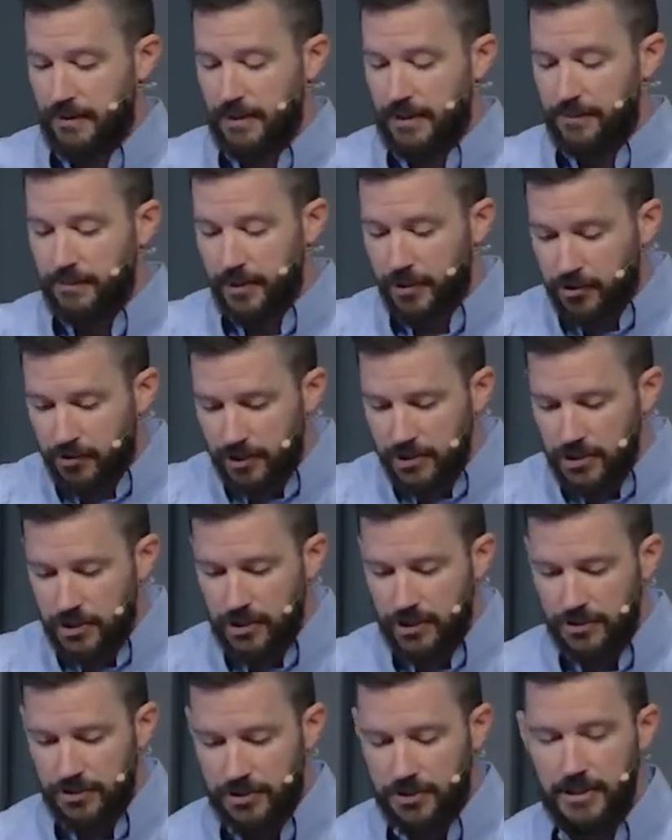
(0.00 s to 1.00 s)
But
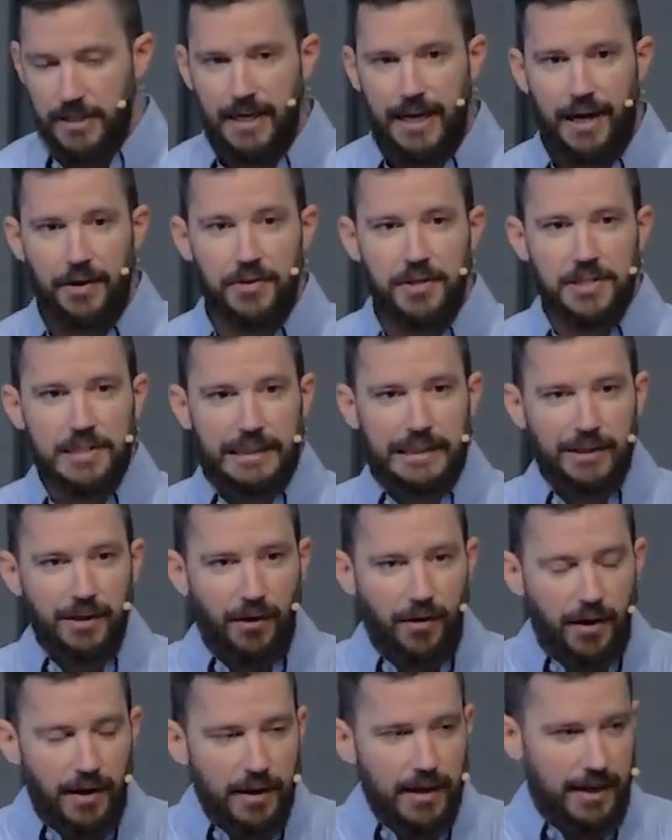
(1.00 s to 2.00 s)
Christians see how this
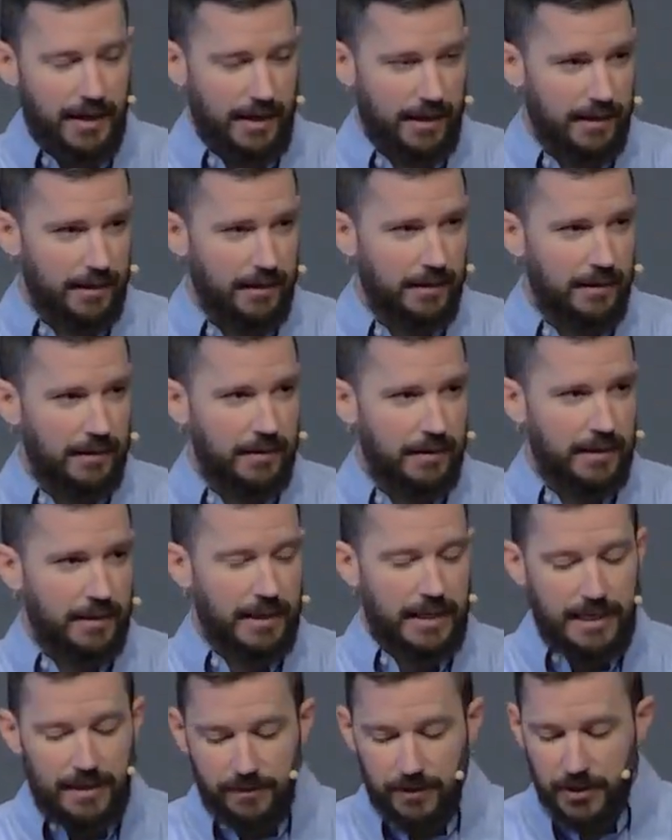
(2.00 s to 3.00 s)
longing
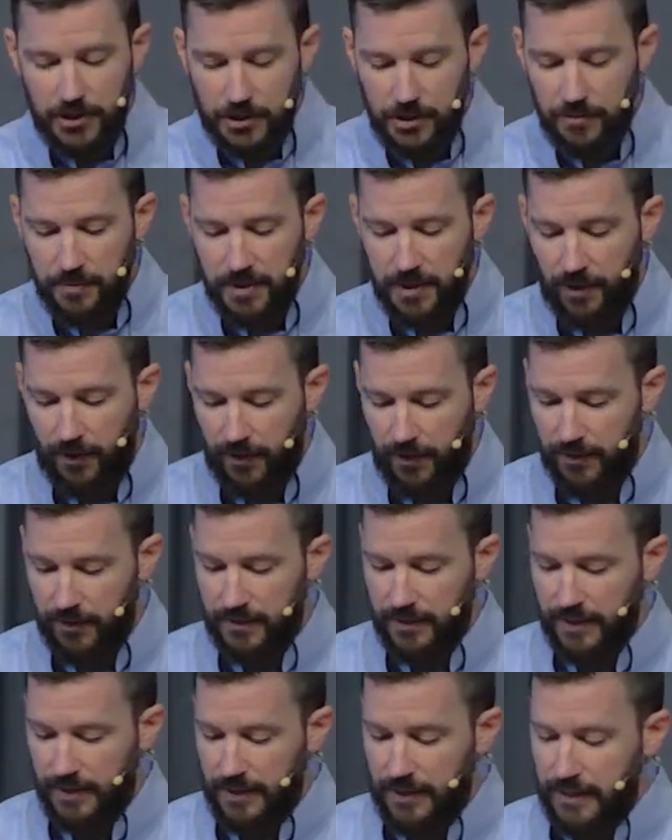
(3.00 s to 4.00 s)
in the human
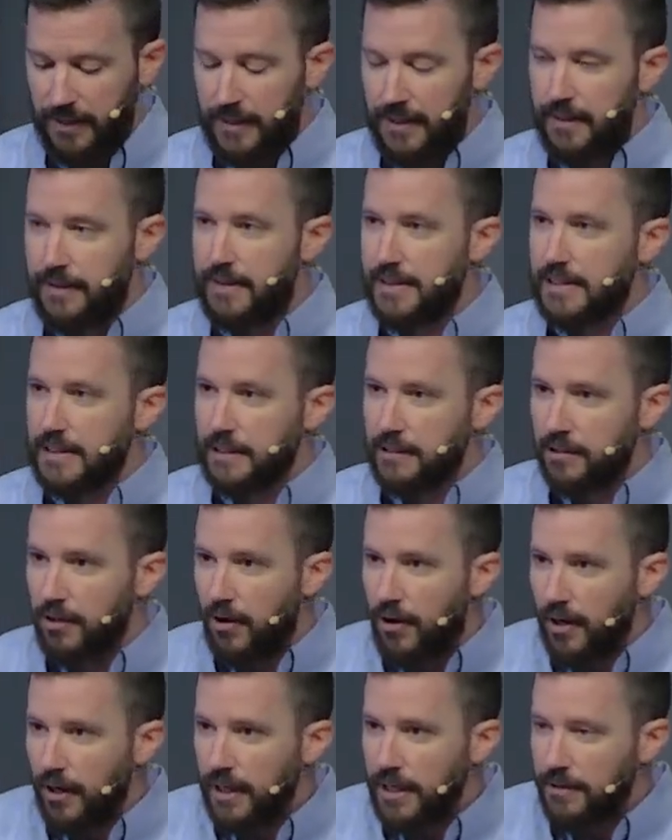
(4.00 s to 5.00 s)
heart, this
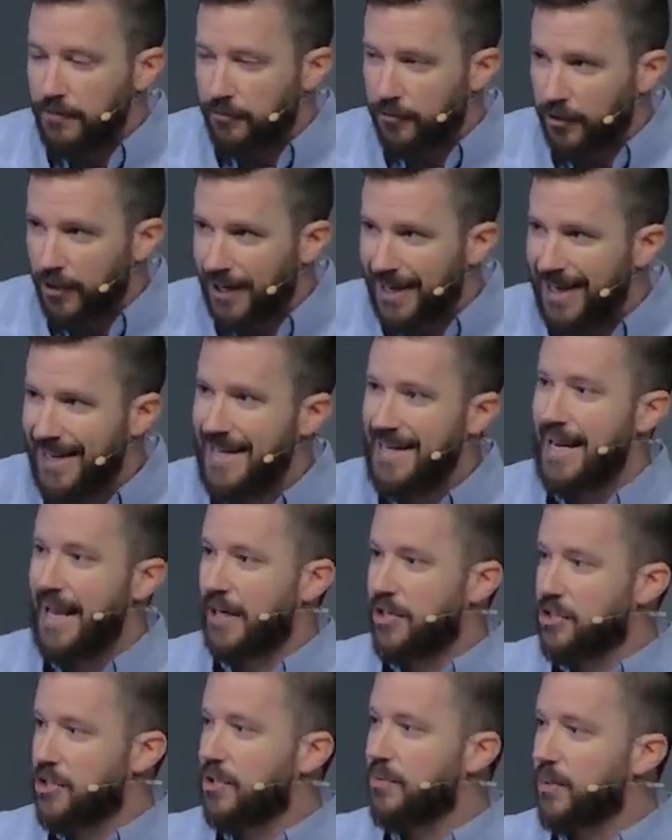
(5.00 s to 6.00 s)
longing for a
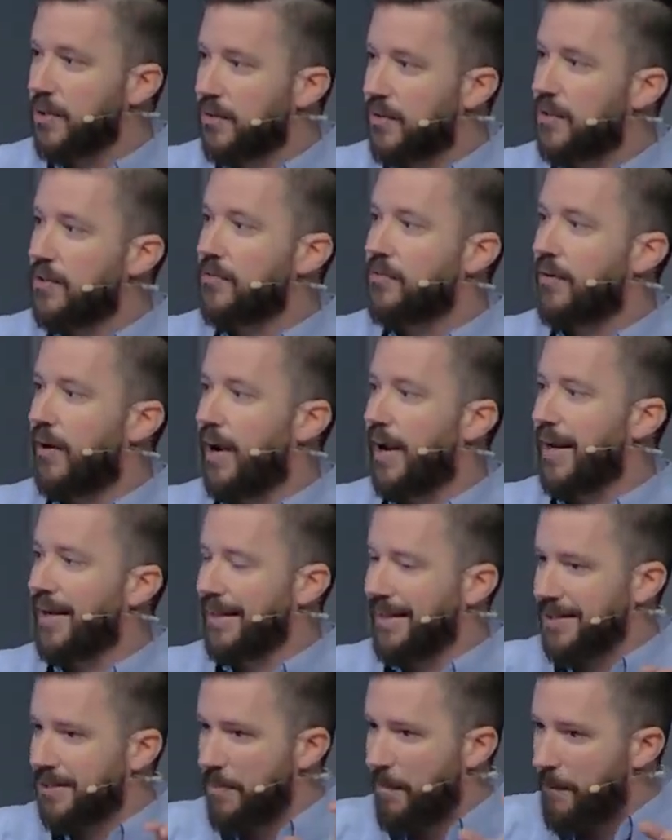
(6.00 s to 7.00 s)
connection with the divine,
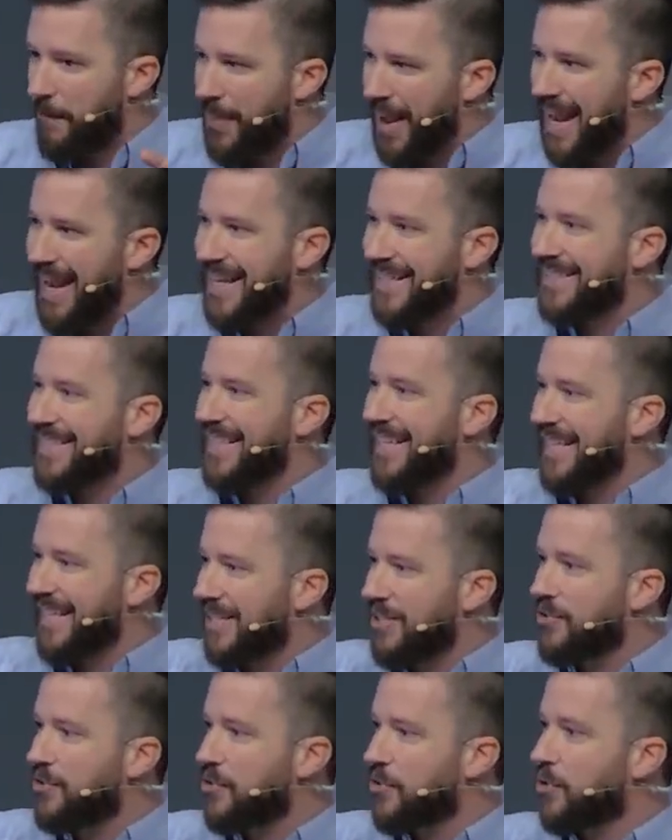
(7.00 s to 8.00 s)
is baked
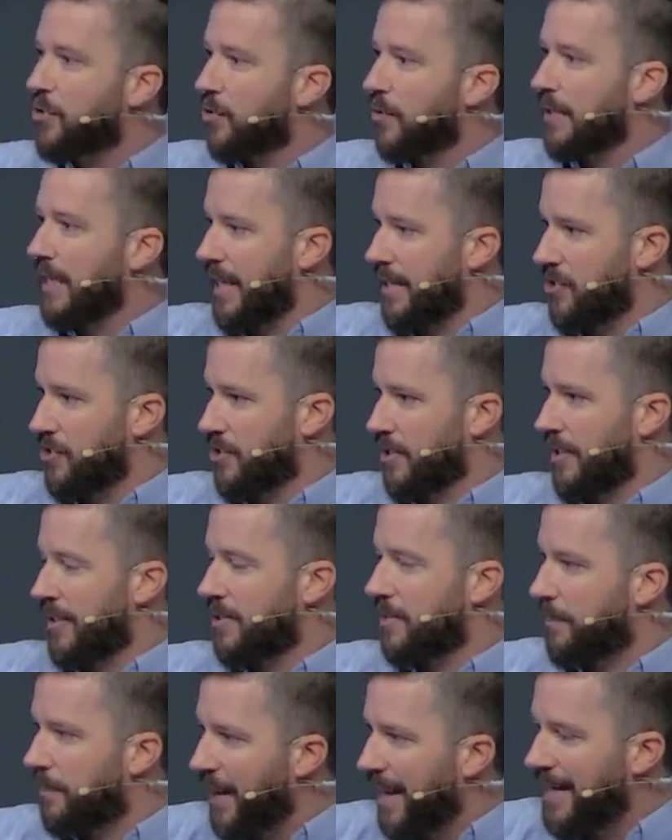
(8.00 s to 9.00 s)
into creation,
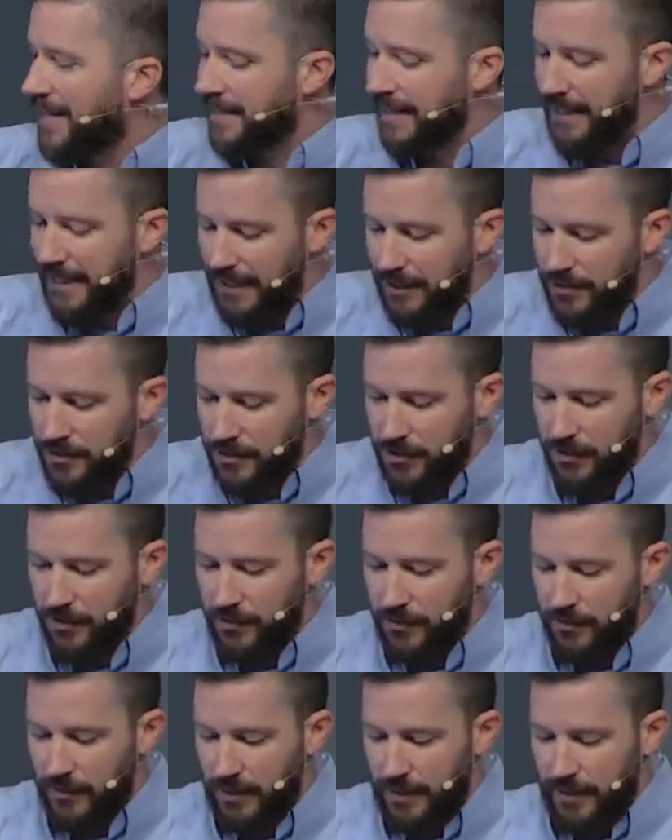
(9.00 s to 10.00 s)
it's baked
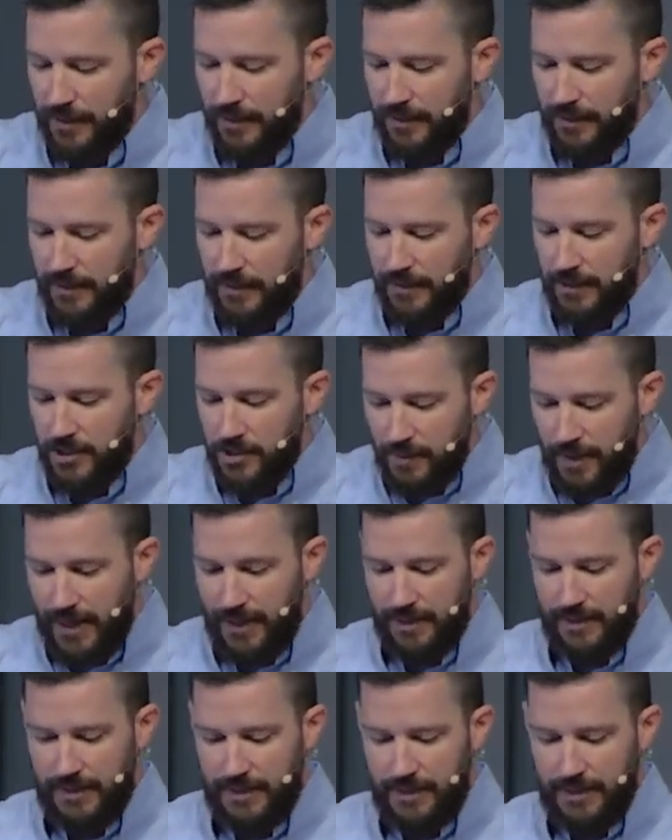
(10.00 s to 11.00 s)
into
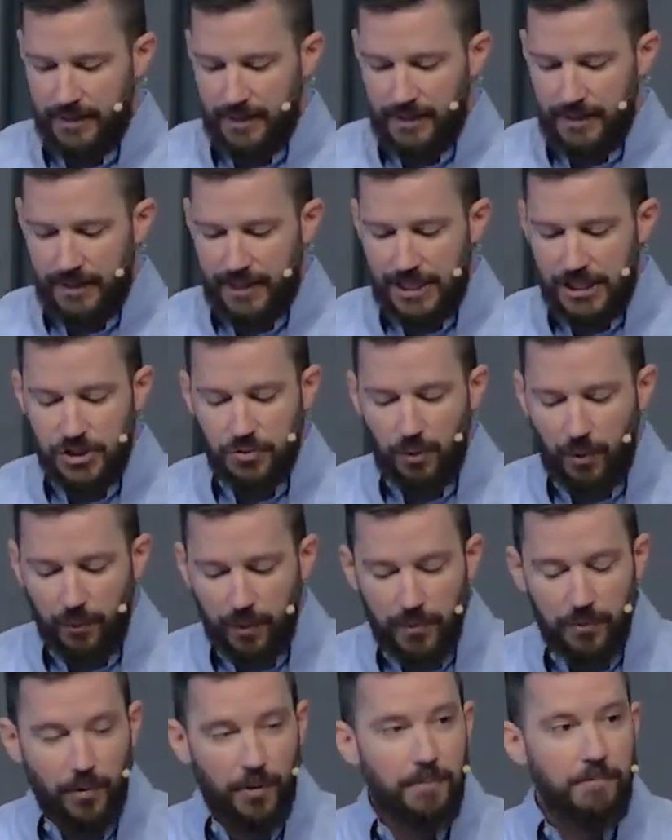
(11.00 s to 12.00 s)
humanity. It's what
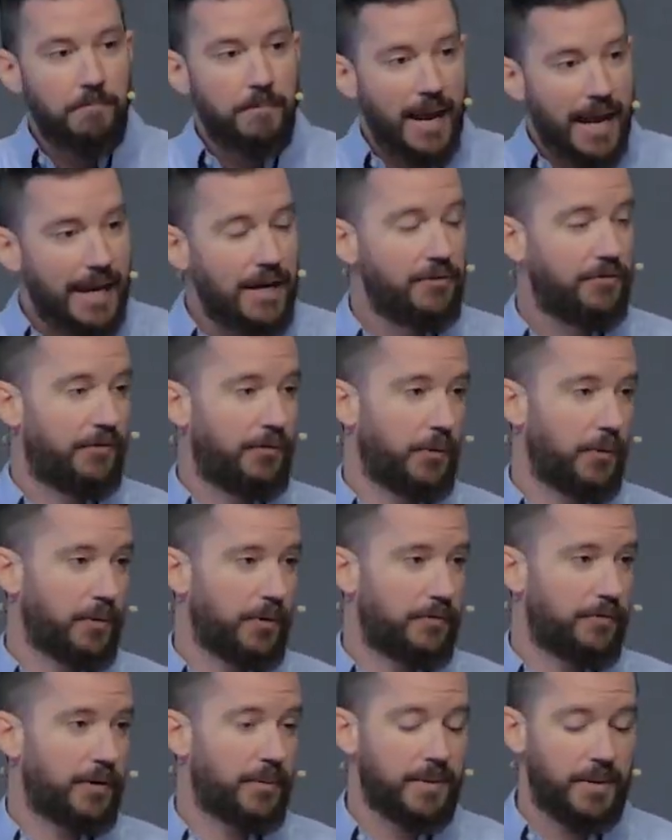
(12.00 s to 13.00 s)
we were made for
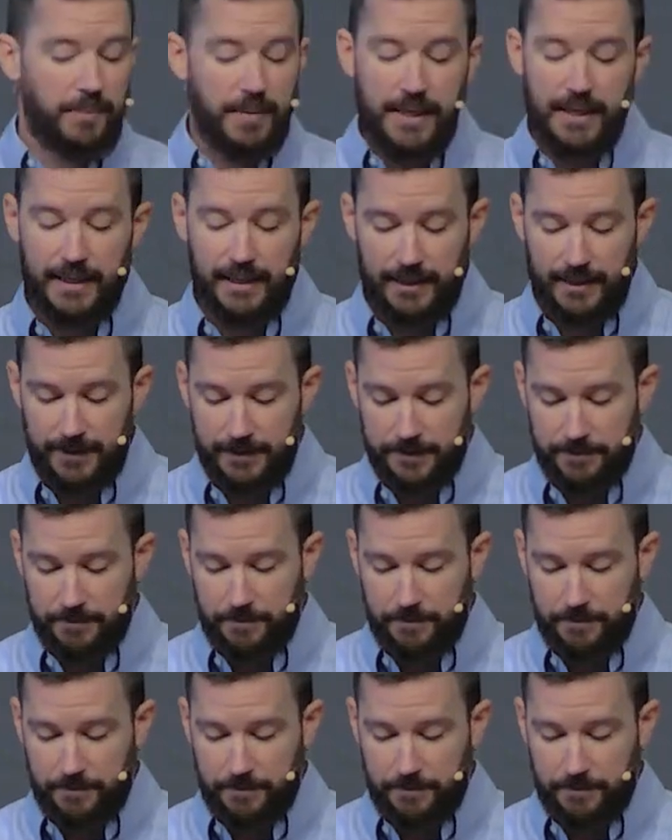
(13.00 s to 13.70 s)
from the beginning.